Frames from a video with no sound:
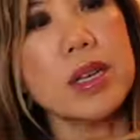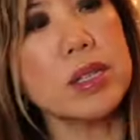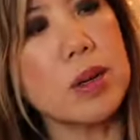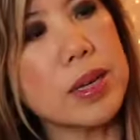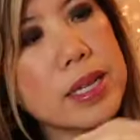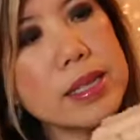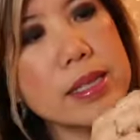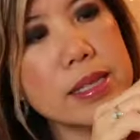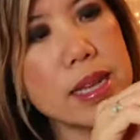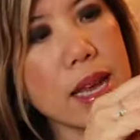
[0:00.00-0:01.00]
So
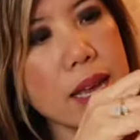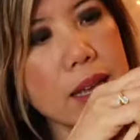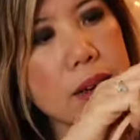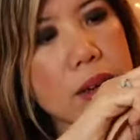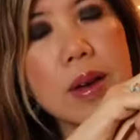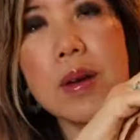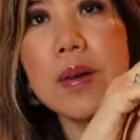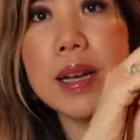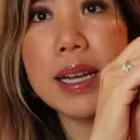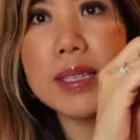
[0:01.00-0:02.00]
instead,
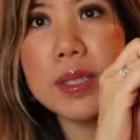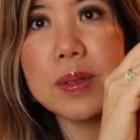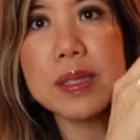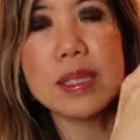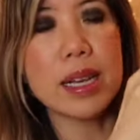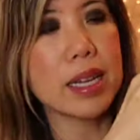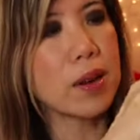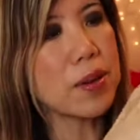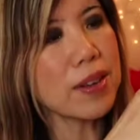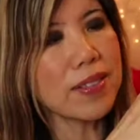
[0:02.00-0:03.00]
what I do is I
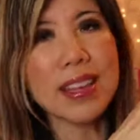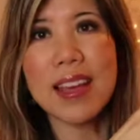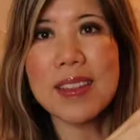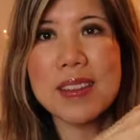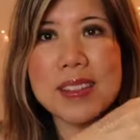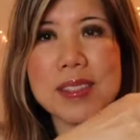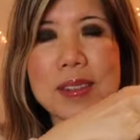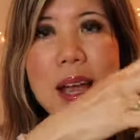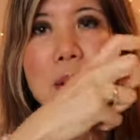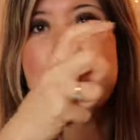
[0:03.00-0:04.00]
get rid of the other
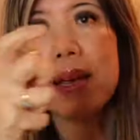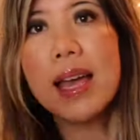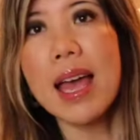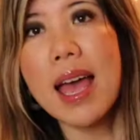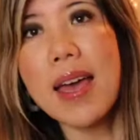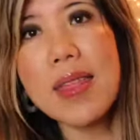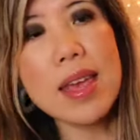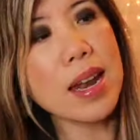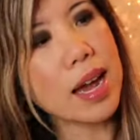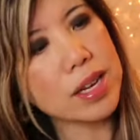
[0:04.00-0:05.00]
strap and
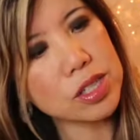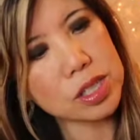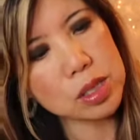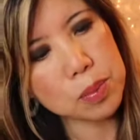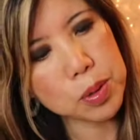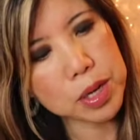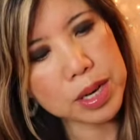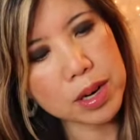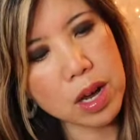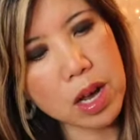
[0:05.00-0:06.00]
then I just put
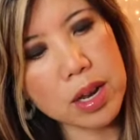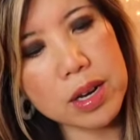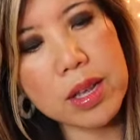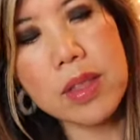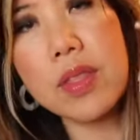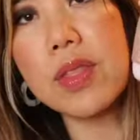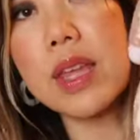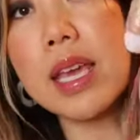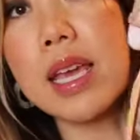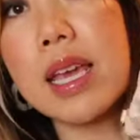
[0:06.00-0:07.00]
it on
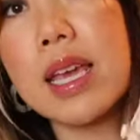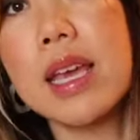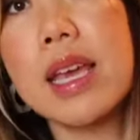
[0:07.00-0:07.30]
the